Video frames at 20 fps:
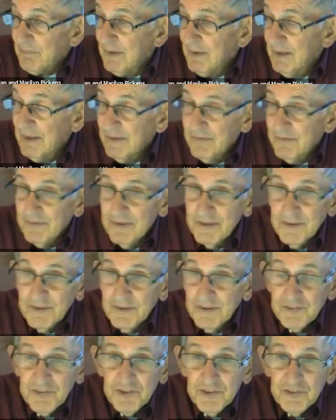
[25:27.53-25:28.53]
And
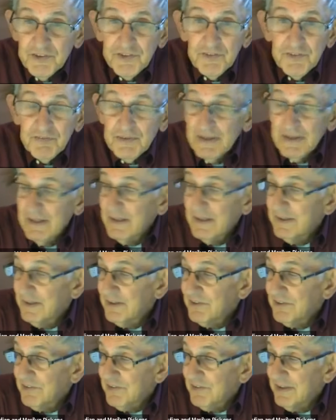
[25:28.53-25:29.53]
this is defined
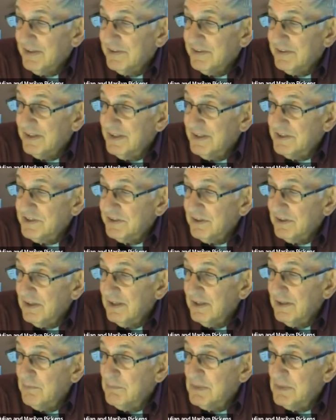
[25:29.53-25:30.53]
as
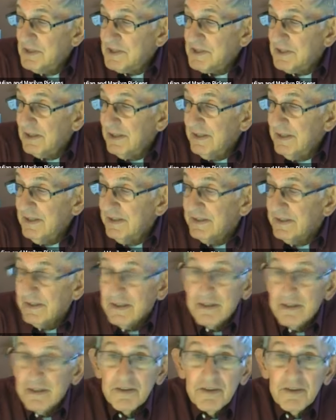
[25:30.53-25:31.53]
intentionally
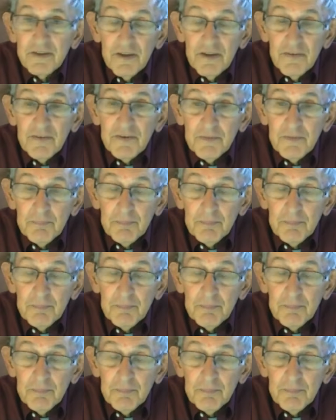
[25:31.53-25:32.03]
misleading another